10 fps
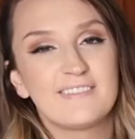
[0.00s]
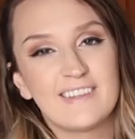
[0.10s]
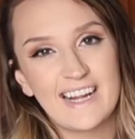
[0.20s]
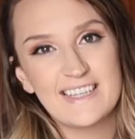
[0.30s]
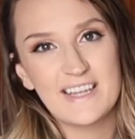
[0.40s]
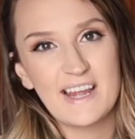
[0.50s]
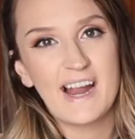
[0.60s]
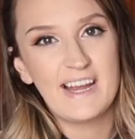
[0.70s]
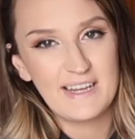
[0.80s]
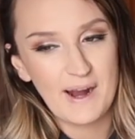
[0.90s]
like I said,
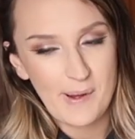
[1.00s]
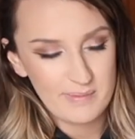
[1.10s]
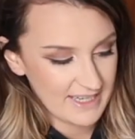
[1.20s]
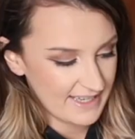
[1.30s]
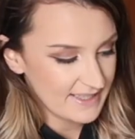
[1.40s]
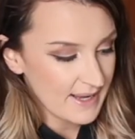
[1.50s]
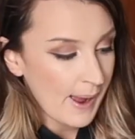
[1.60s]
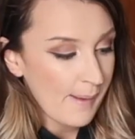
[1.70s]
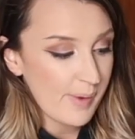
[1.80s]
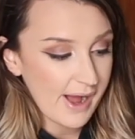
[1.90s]
I need options,
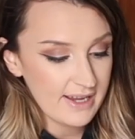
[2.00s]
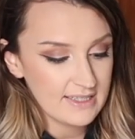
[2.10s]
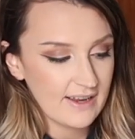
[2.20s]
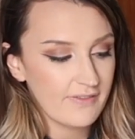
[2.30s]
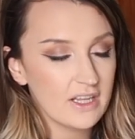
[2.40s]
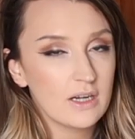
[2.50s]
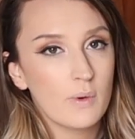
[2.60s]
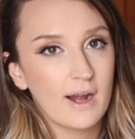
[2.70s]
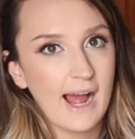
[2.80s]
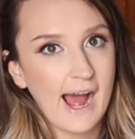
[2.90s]
but he's definitely going
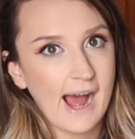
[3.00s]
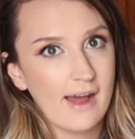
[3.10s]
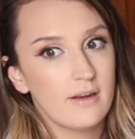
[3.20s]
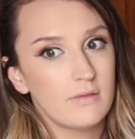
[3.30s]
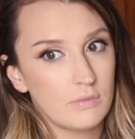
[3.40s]
to wear a hat